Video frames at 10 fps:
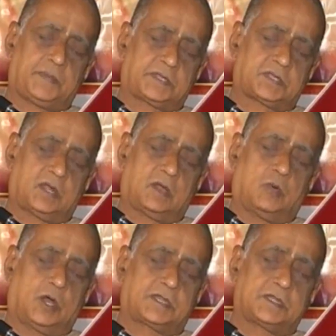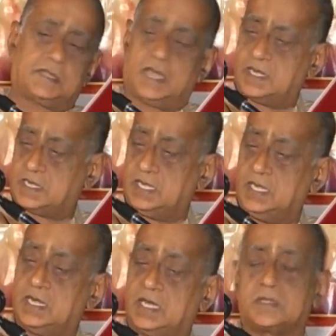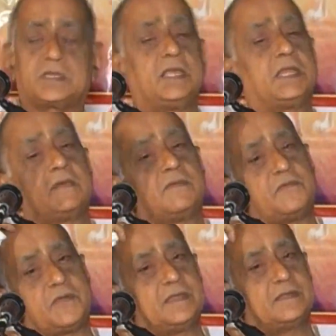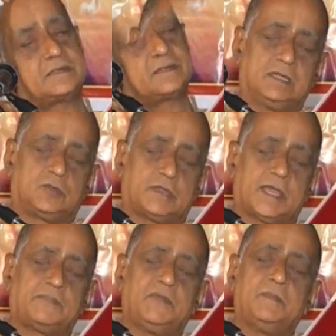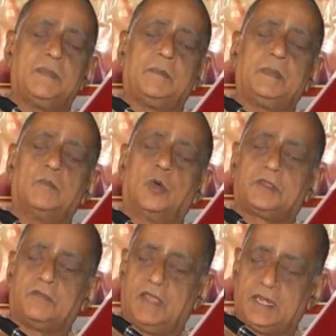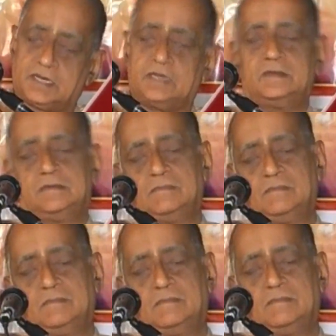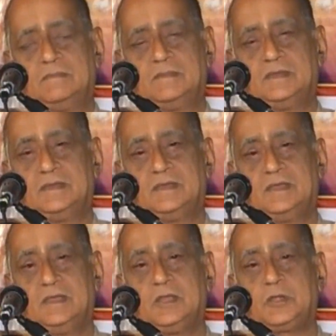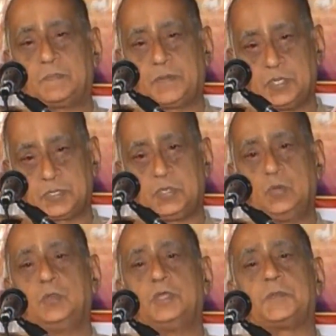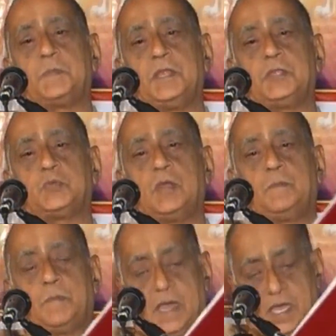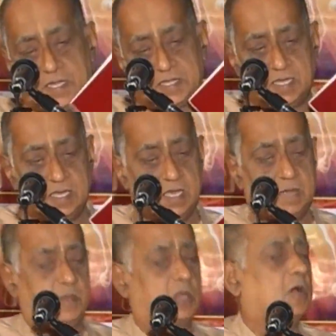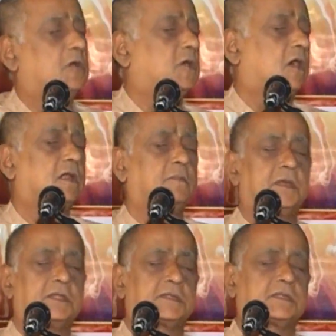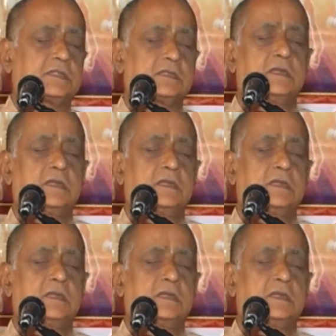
picture of what is that inner state of affairs, so that we may be motivated to pursue the spiritual path, because all of us,